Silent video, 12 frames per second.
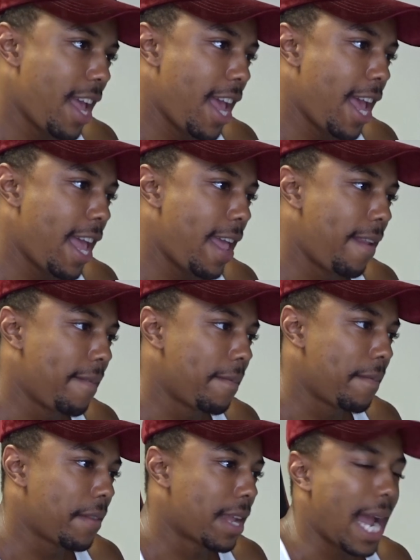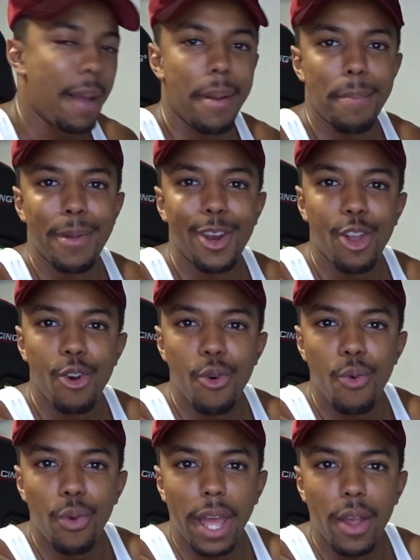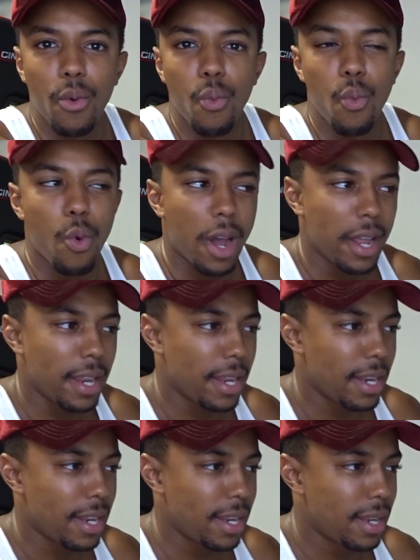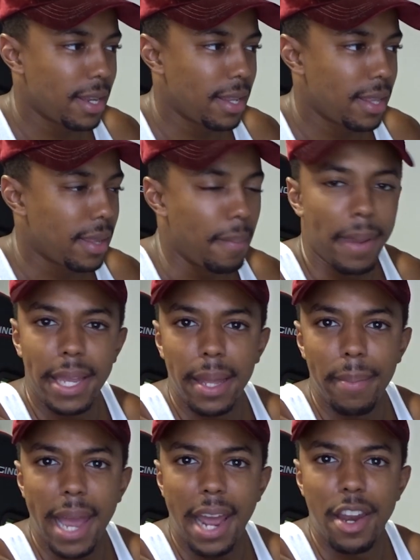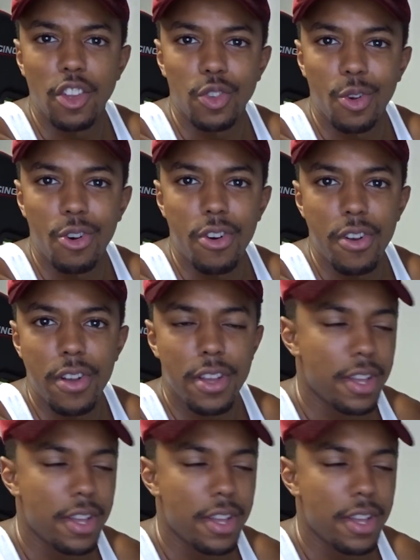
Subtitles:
And comment below, like, what the meaning behind this song.